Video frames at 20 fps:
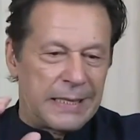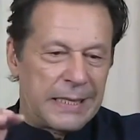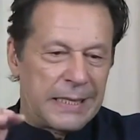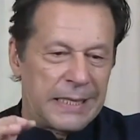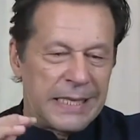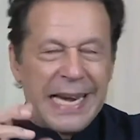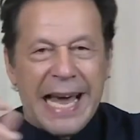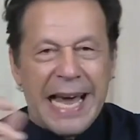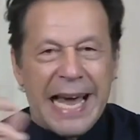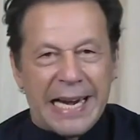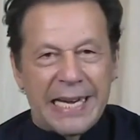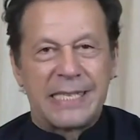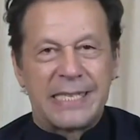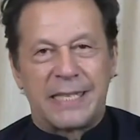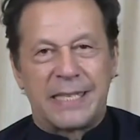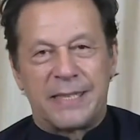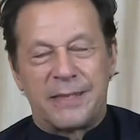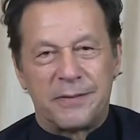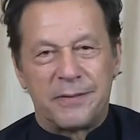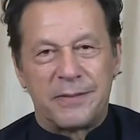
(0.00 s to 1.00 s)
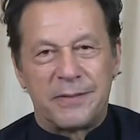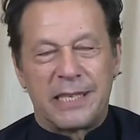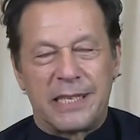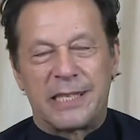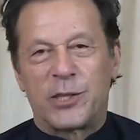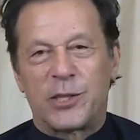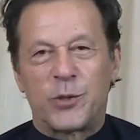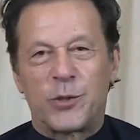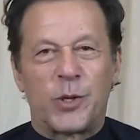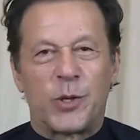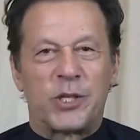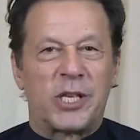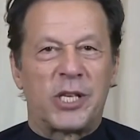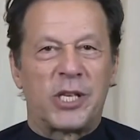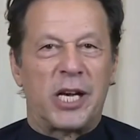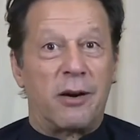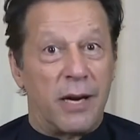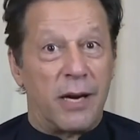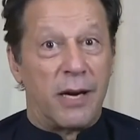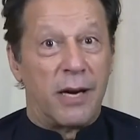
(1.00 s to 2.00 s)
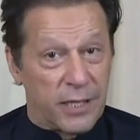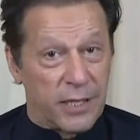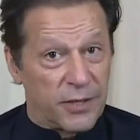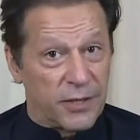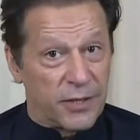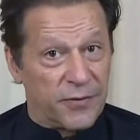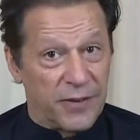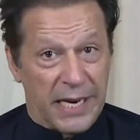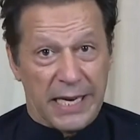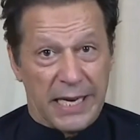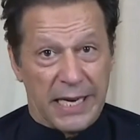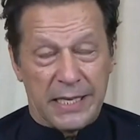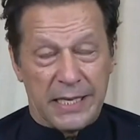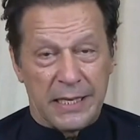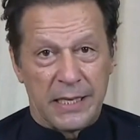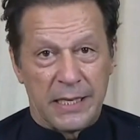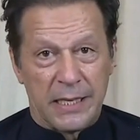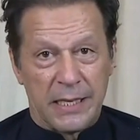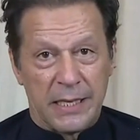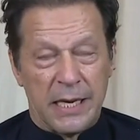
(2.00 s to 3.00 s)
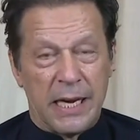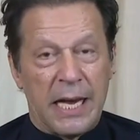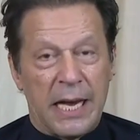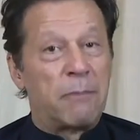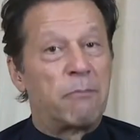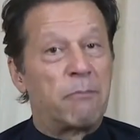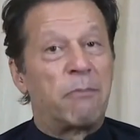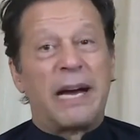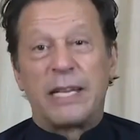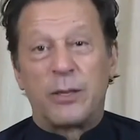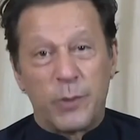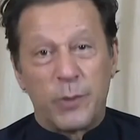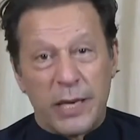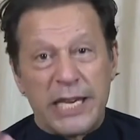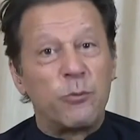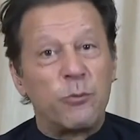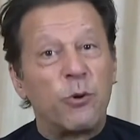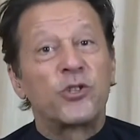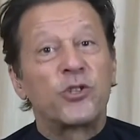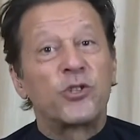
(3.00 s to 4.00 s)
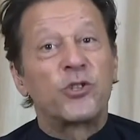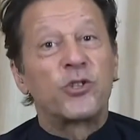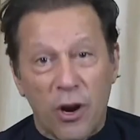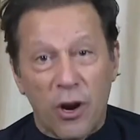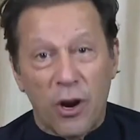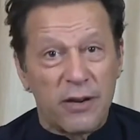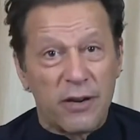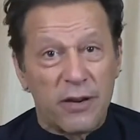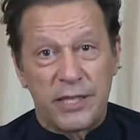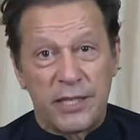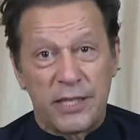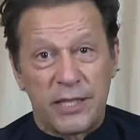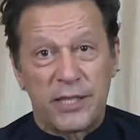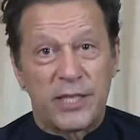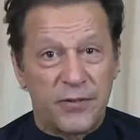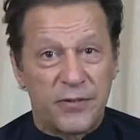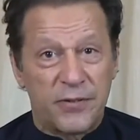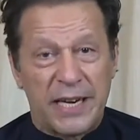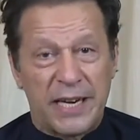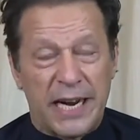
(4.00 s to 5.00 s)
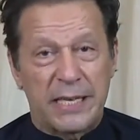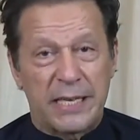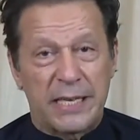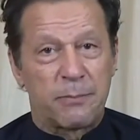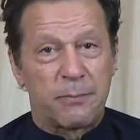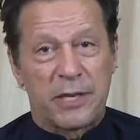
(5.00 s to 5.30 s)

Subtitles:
narrative that this was a religious fanatic. And by the way, he was not a religious fanatic,